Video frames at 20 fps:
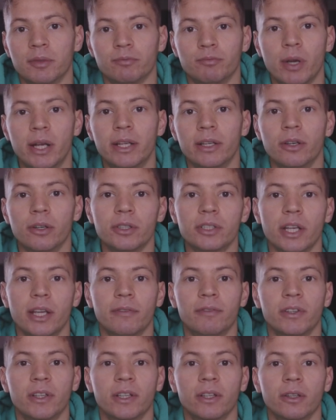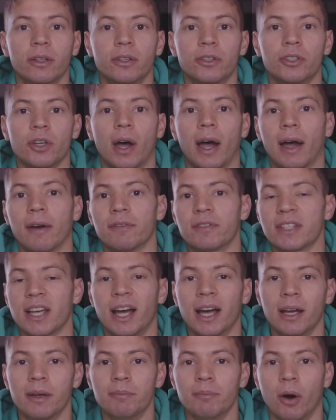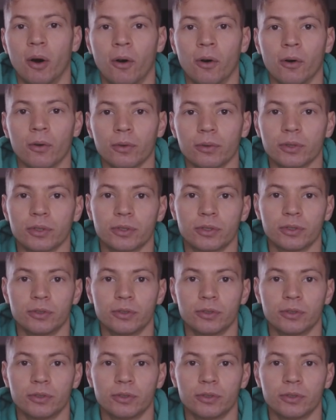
Really good if you don't have time or